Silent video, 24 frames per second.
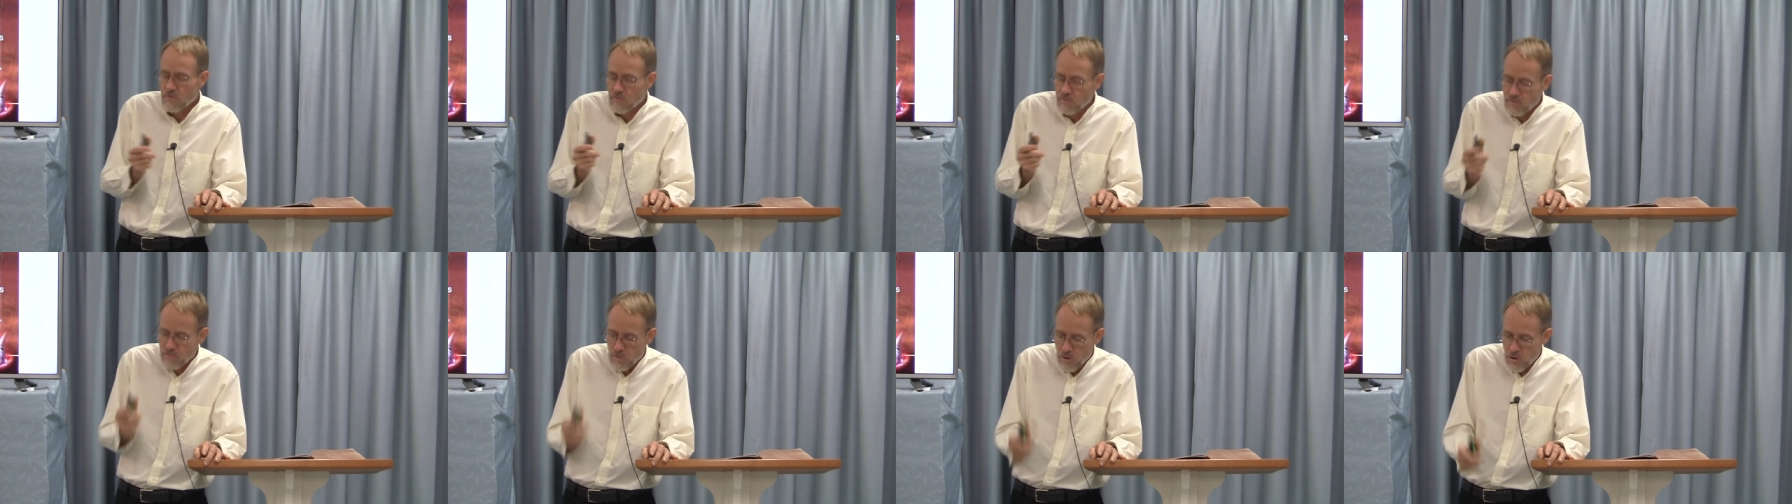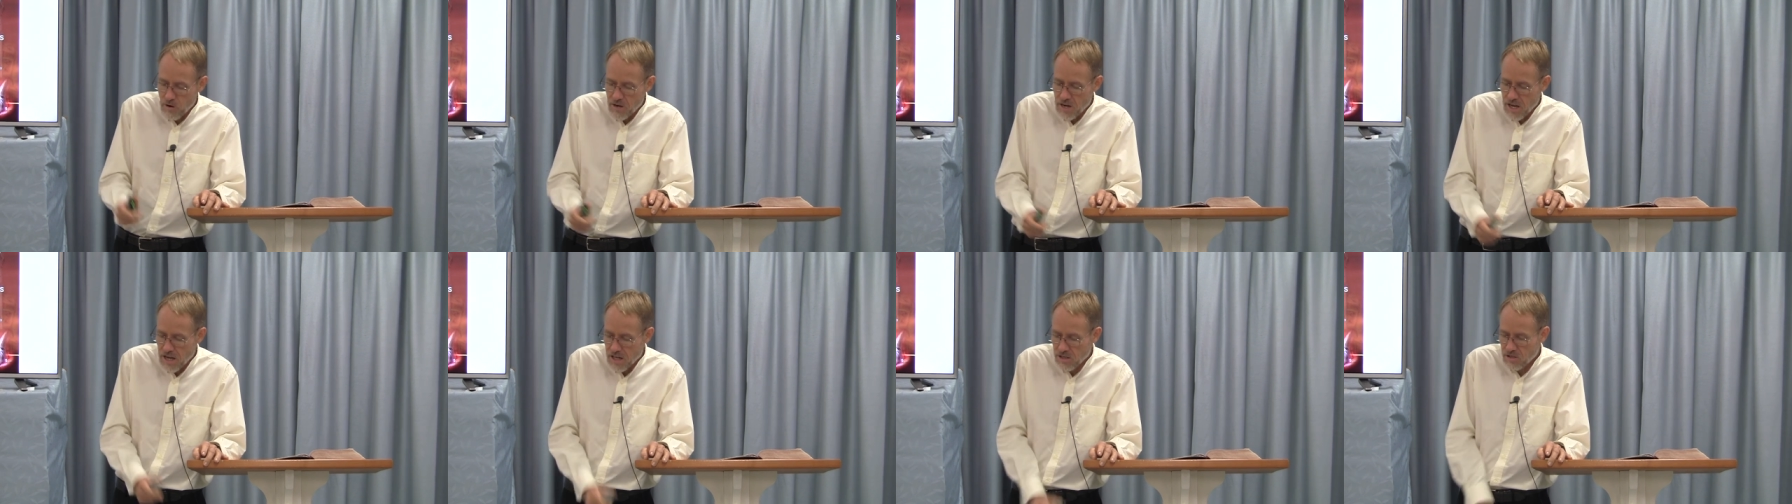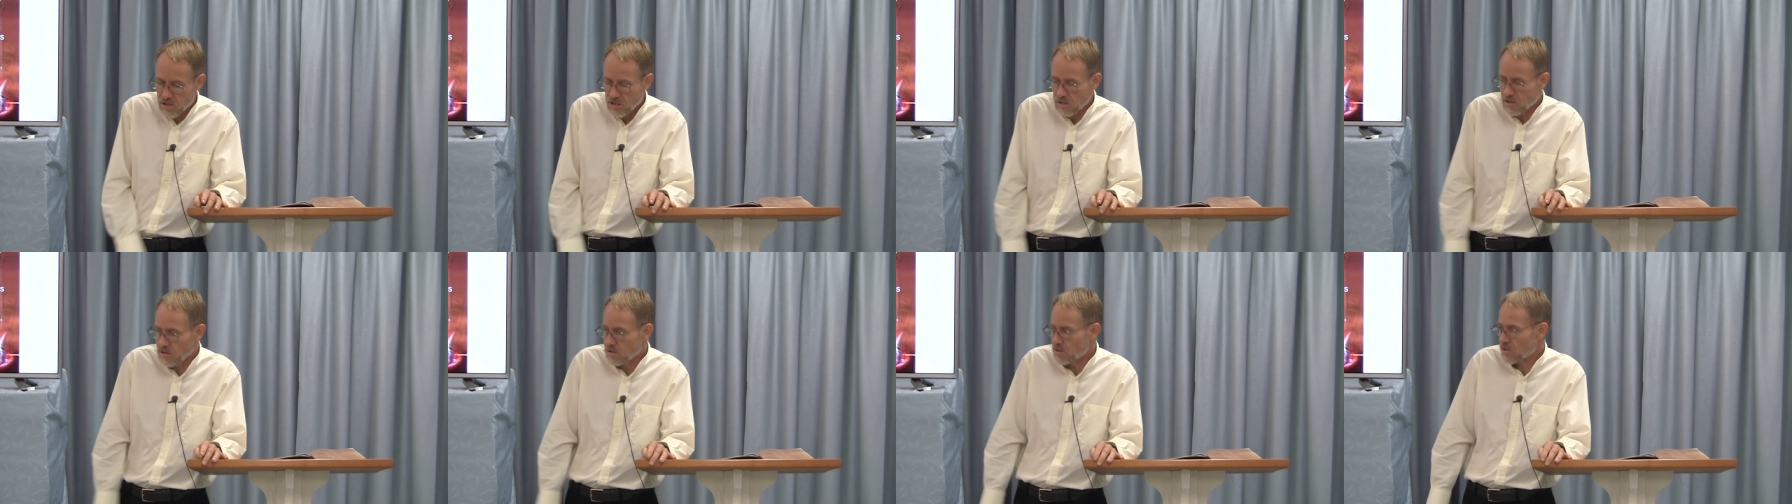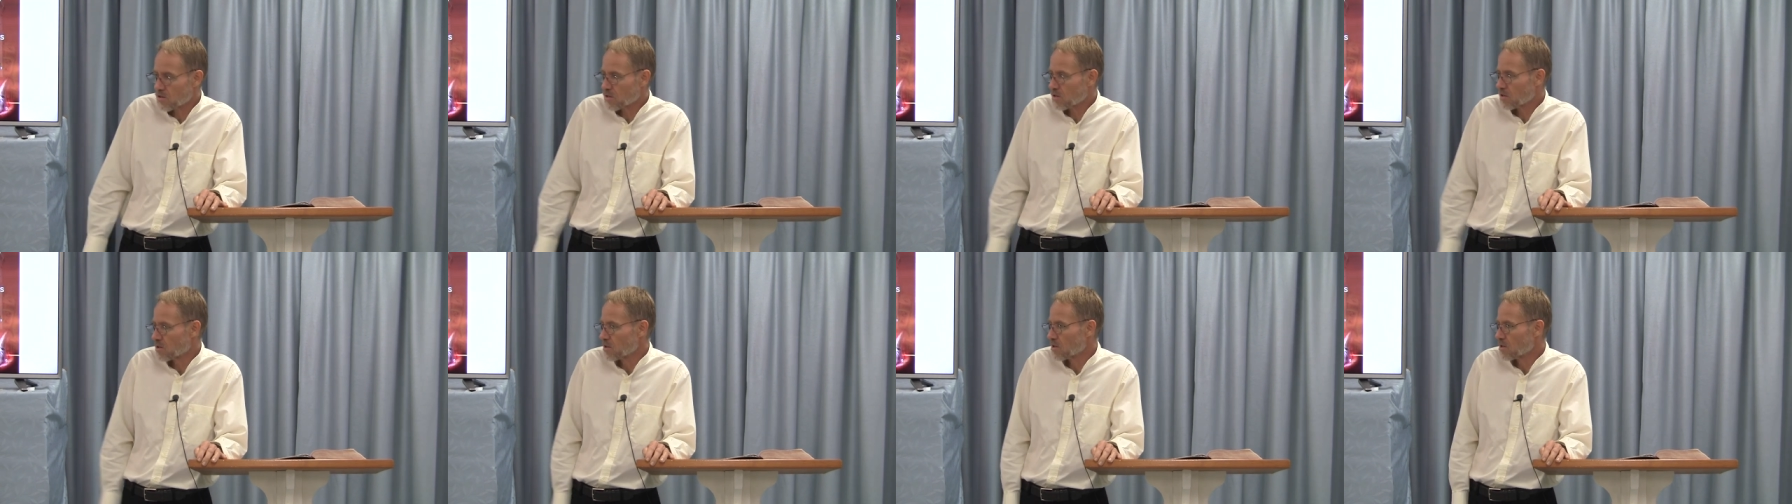four
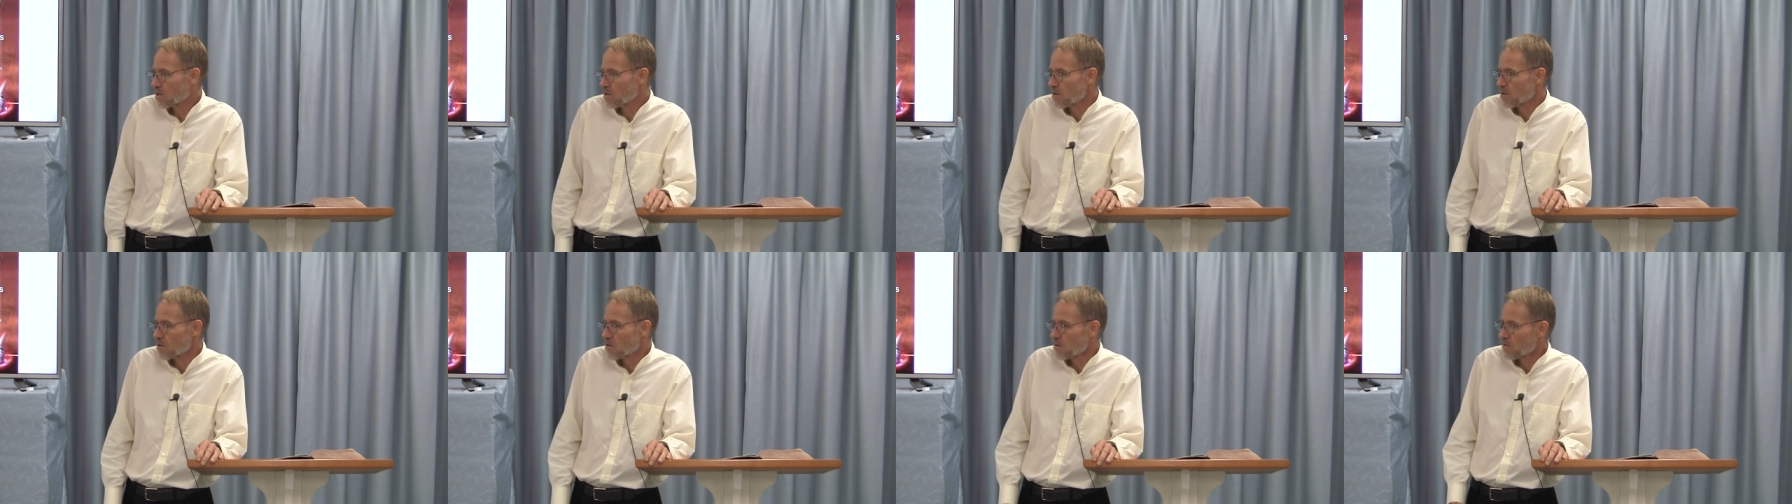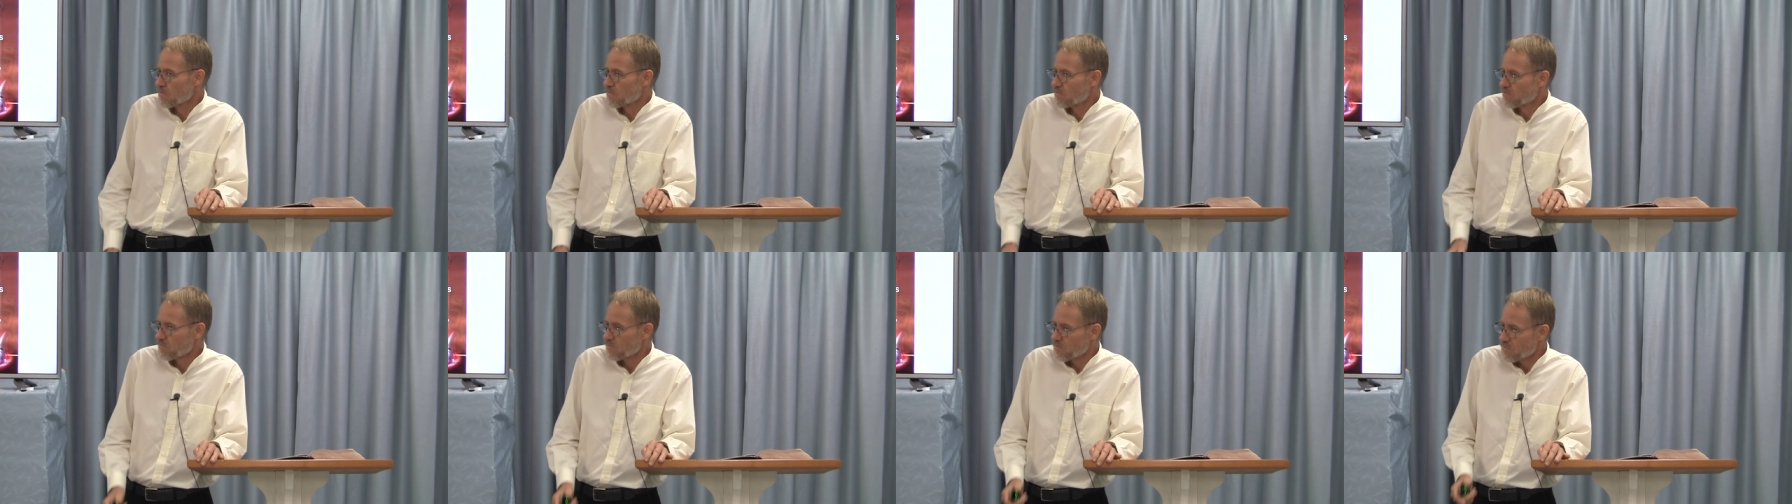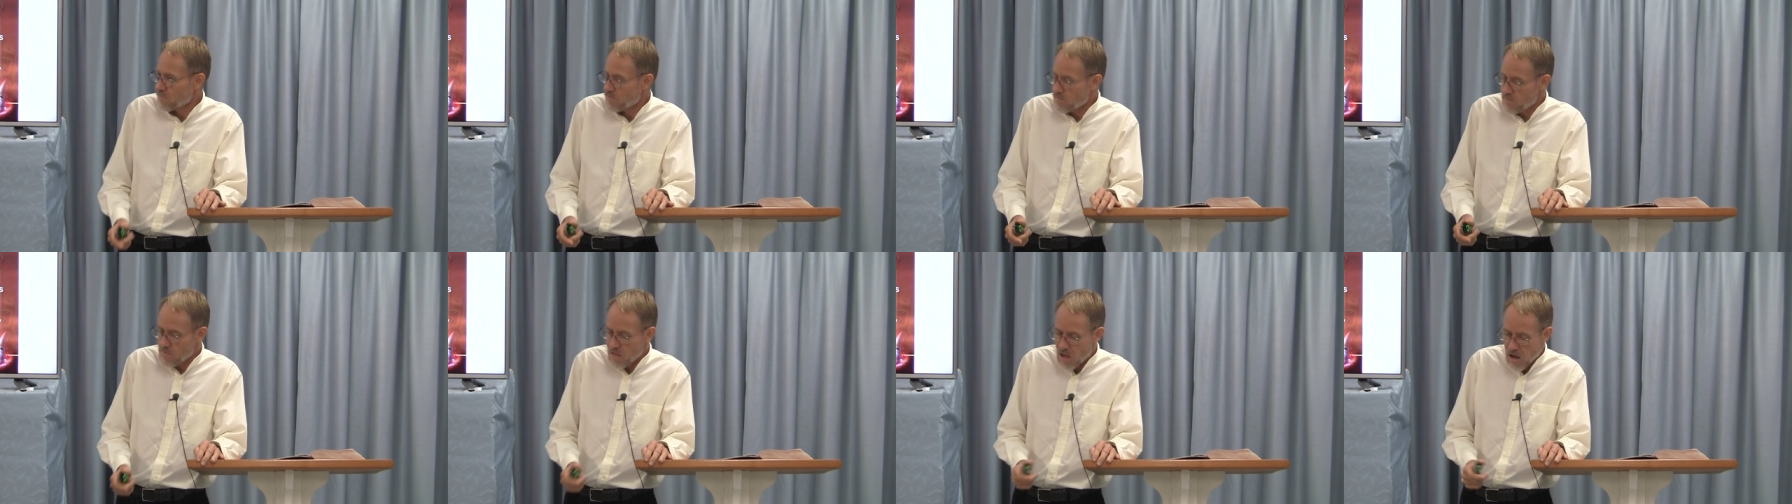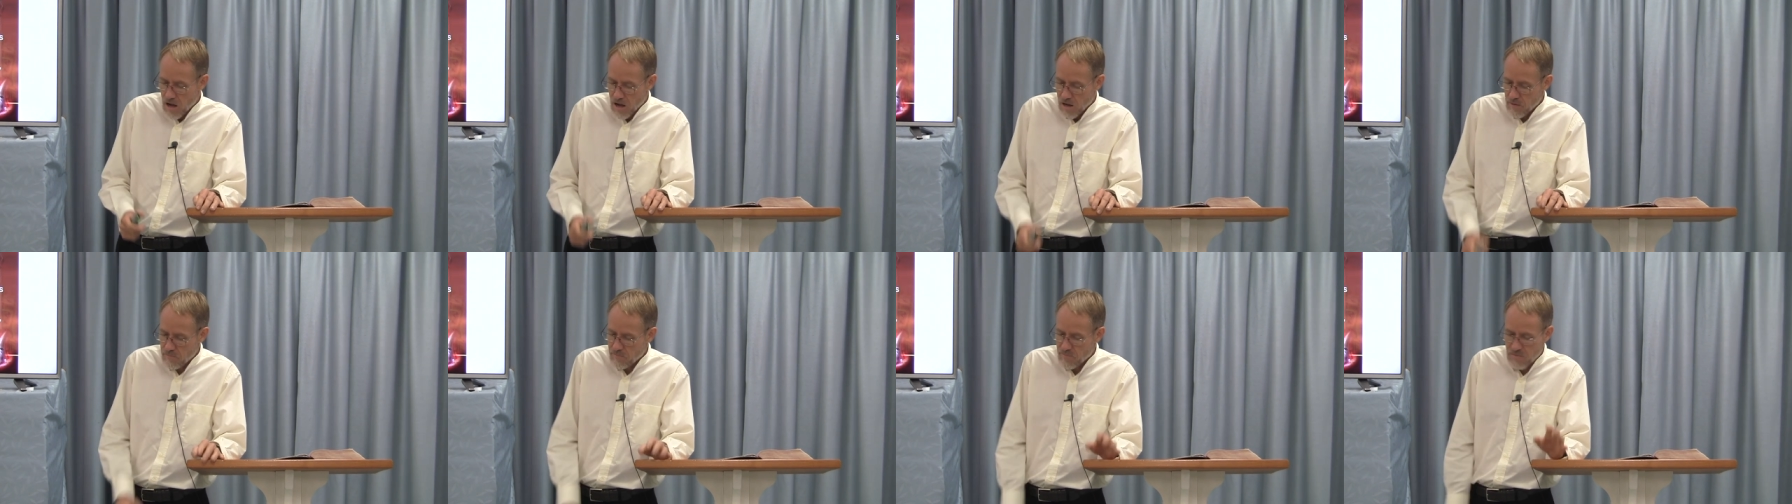nations,
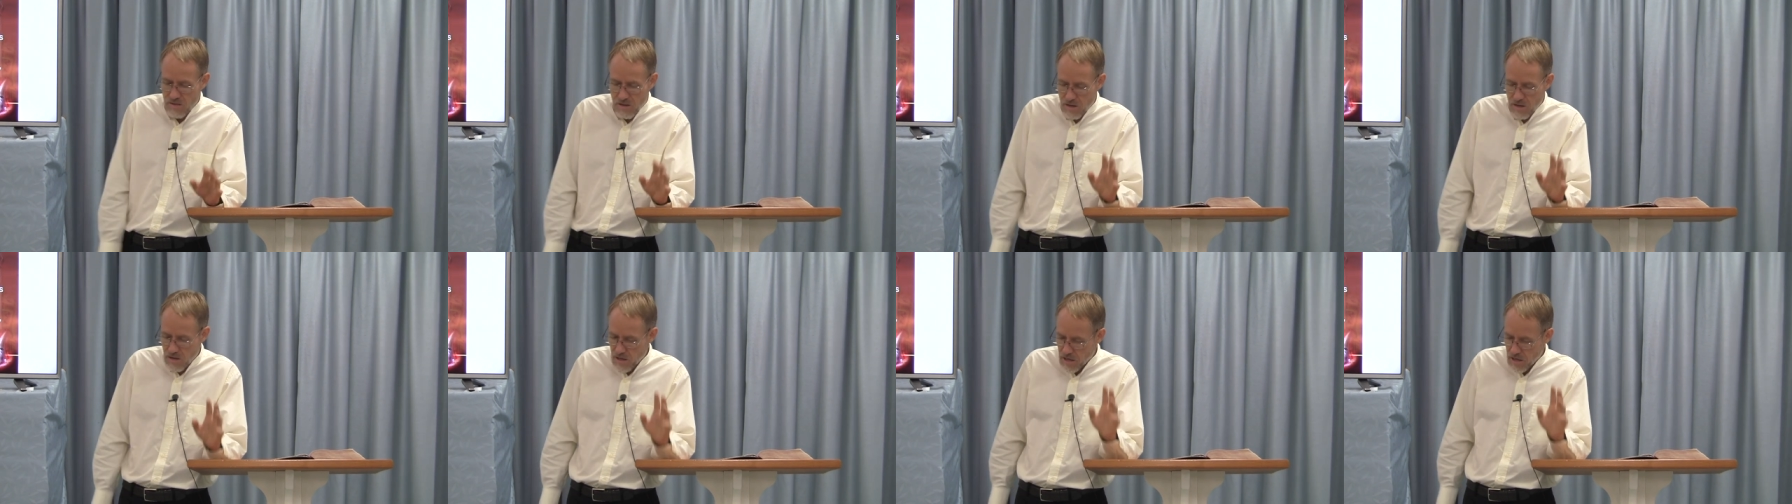um,